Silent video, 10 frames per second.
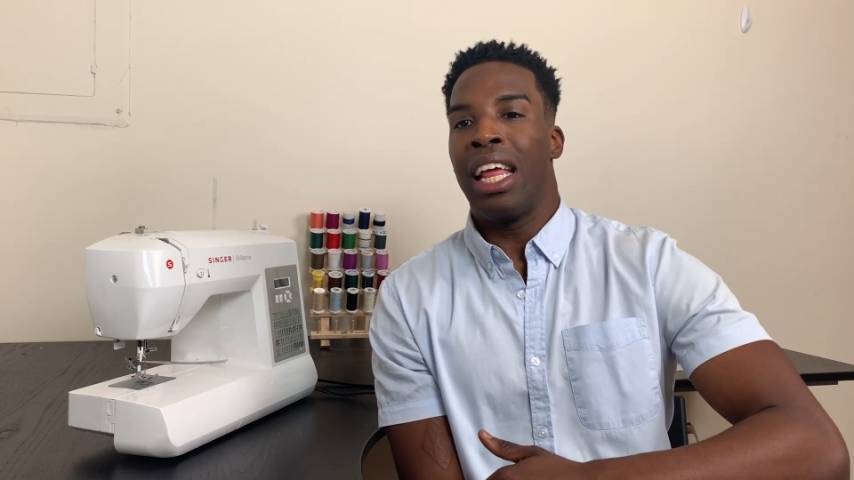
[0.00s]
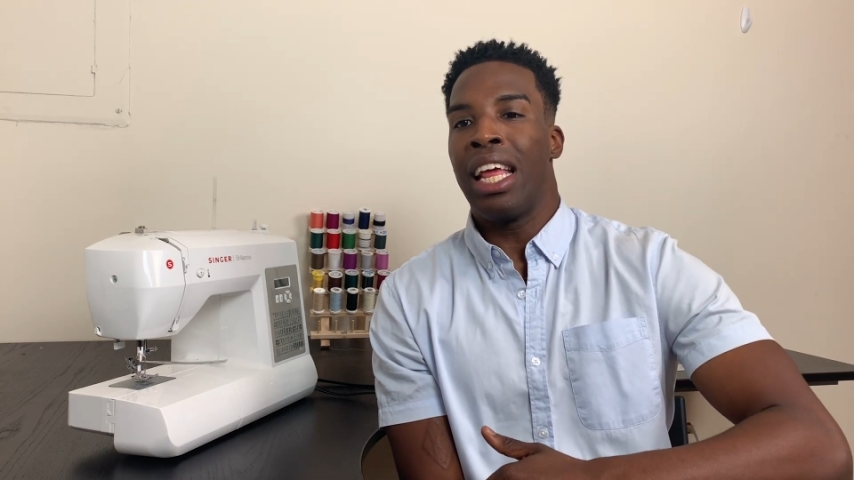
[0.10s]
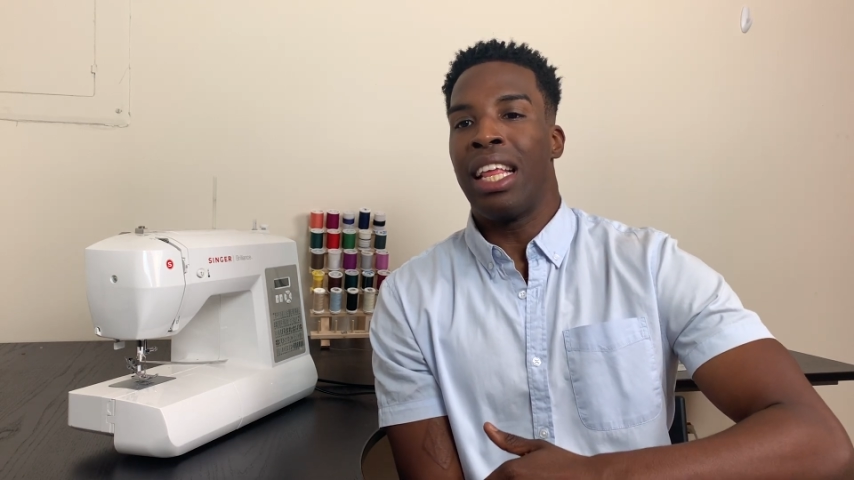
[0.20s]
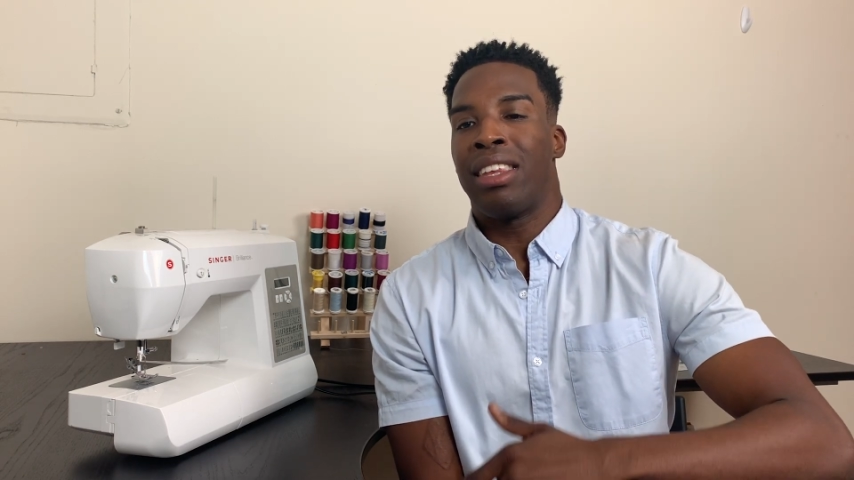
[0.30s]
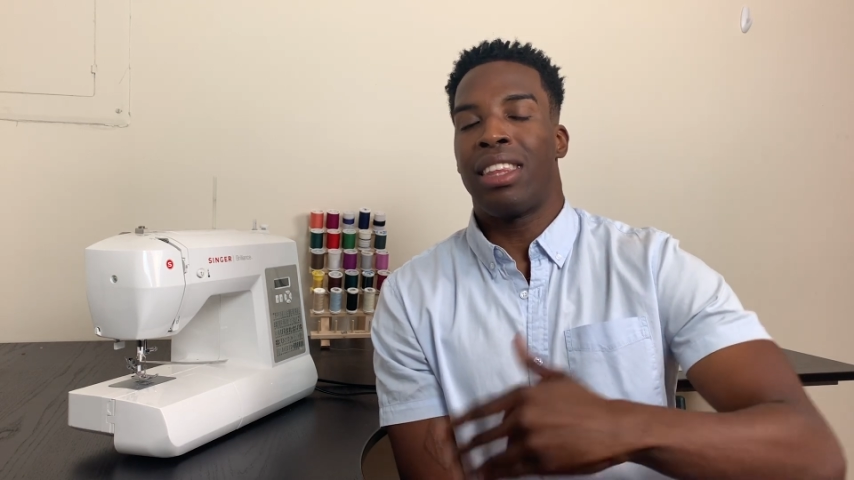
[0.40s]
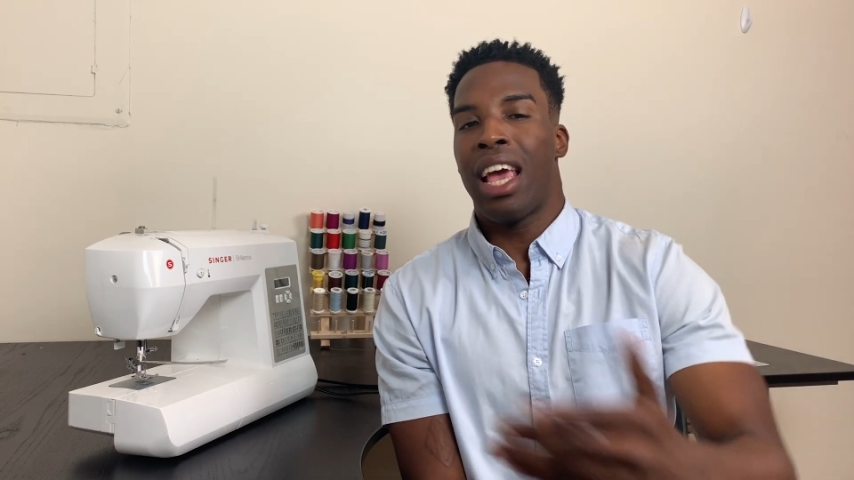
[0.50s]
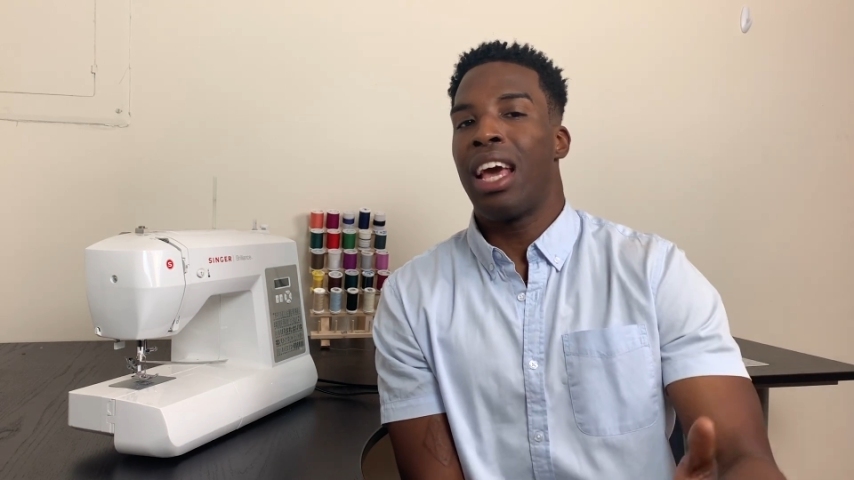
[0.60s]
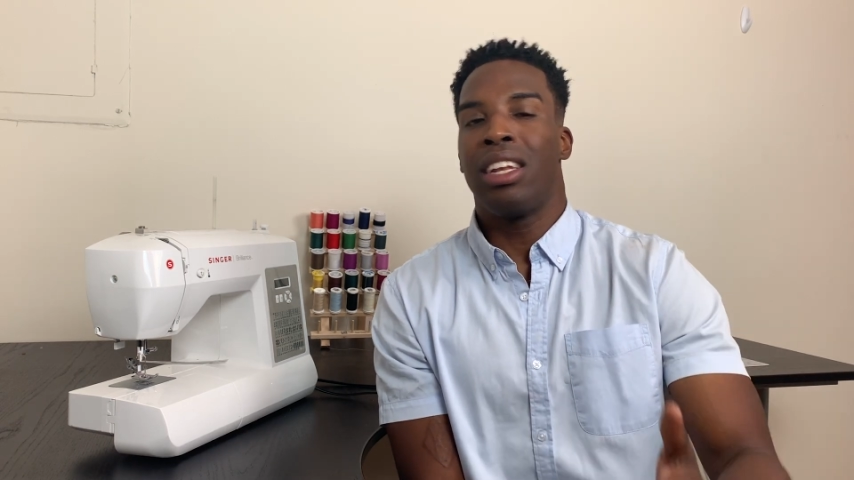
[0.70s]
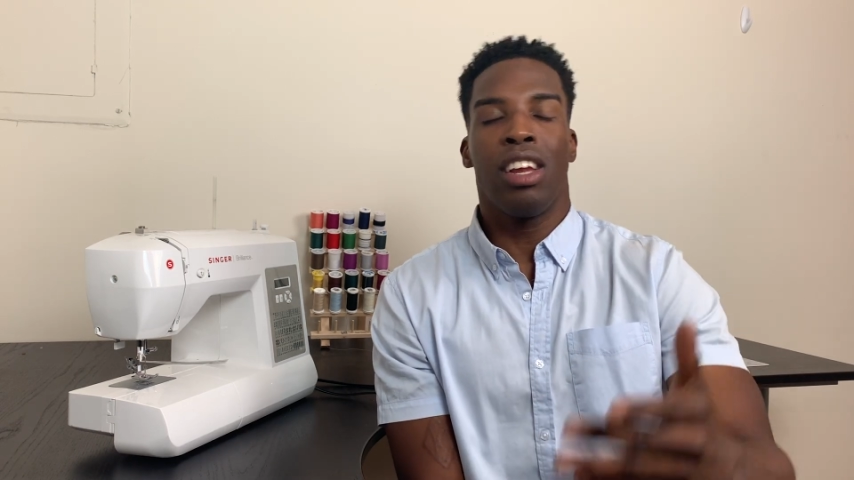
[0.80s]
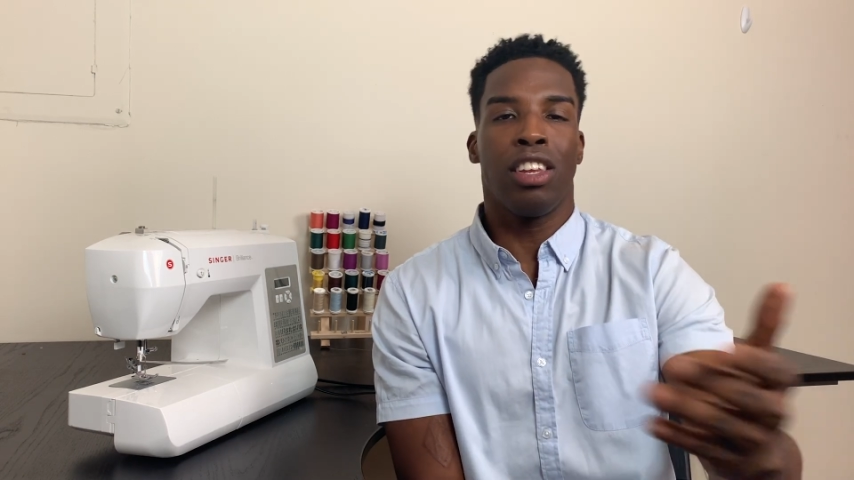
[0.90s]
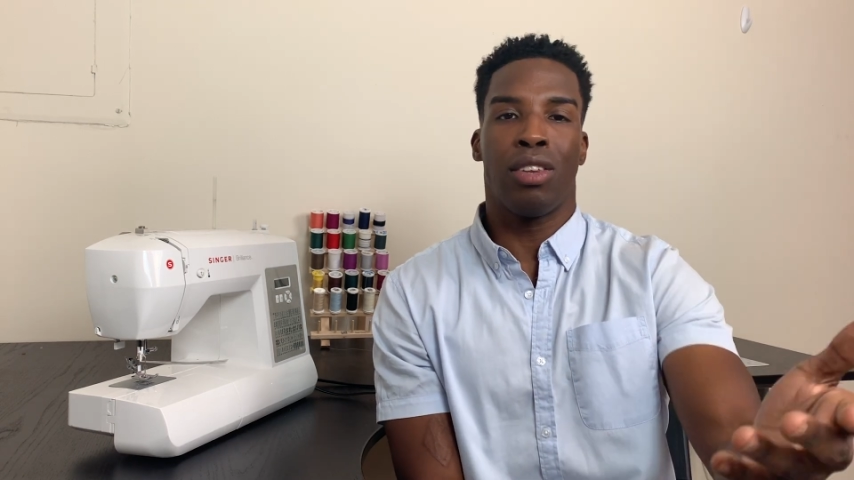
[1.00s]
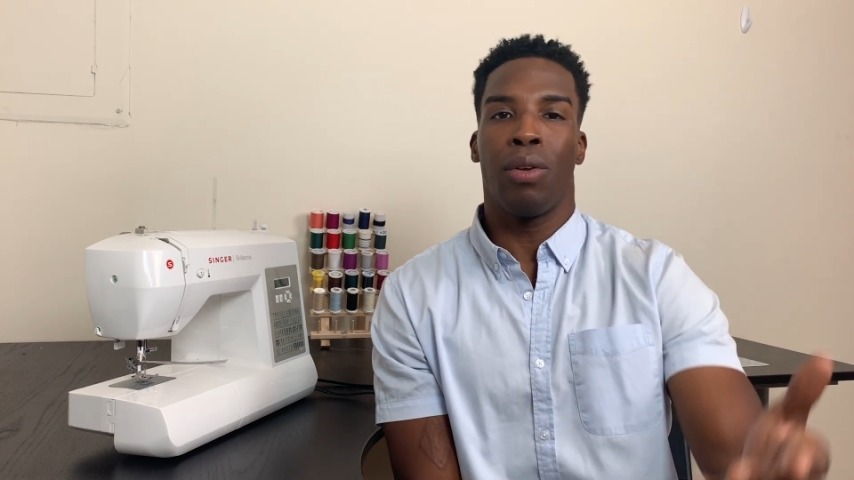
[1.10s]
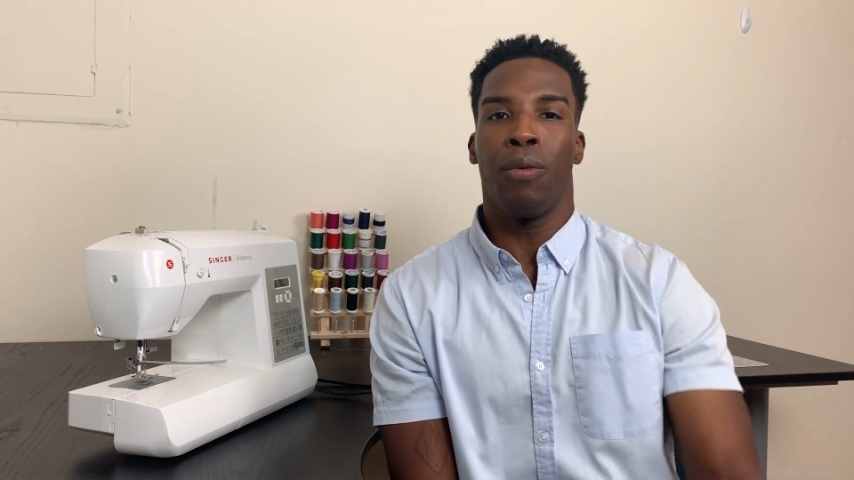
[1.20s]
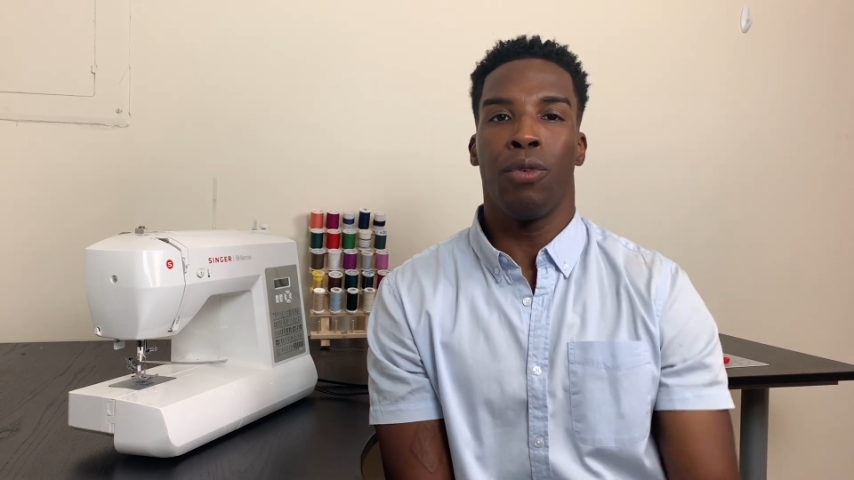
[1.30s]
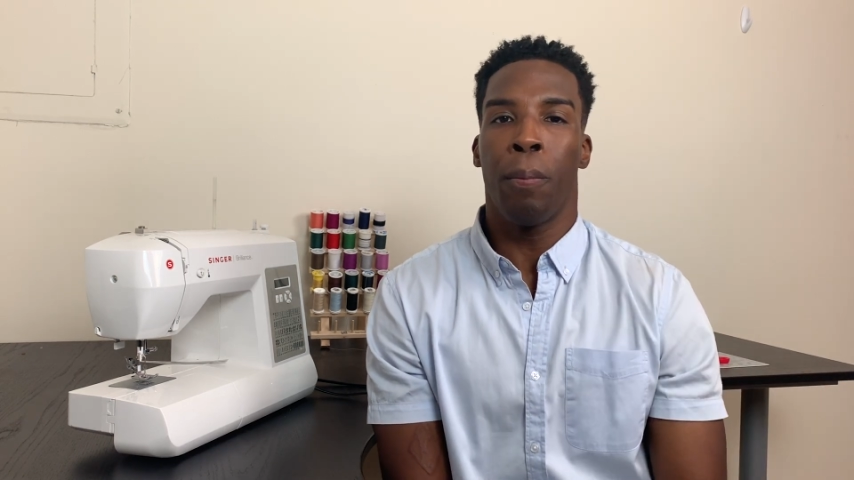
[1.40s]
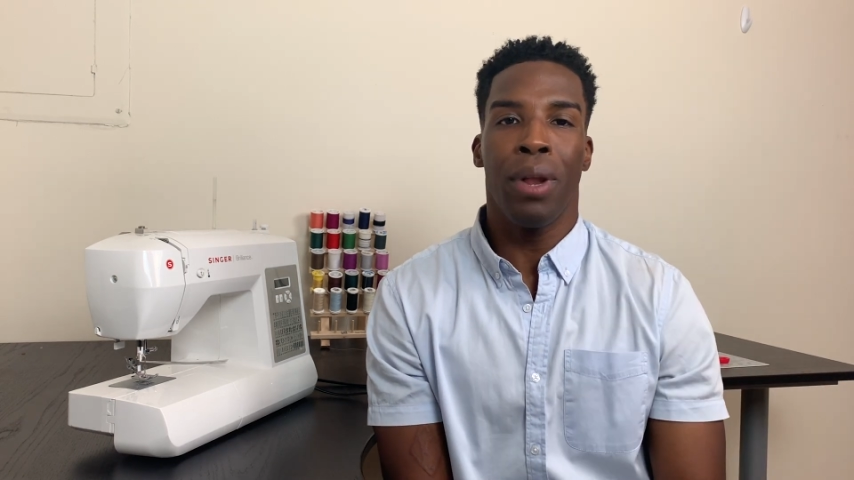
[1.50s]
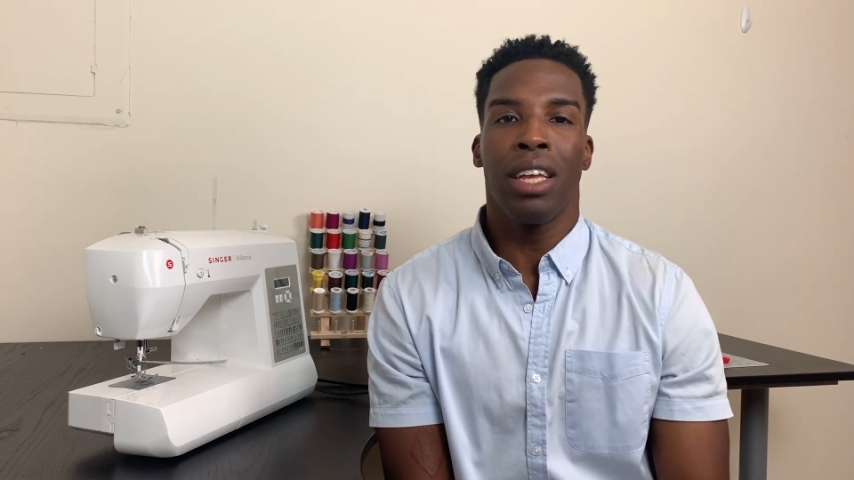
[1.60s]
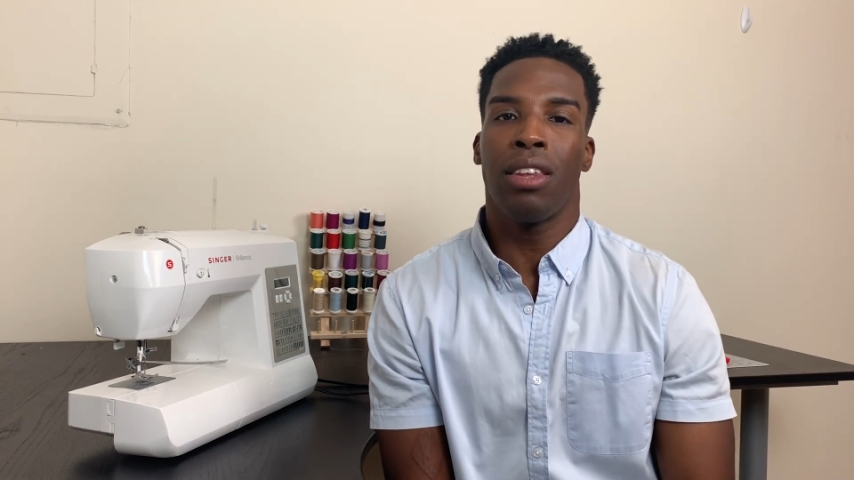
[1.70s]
instead, just replace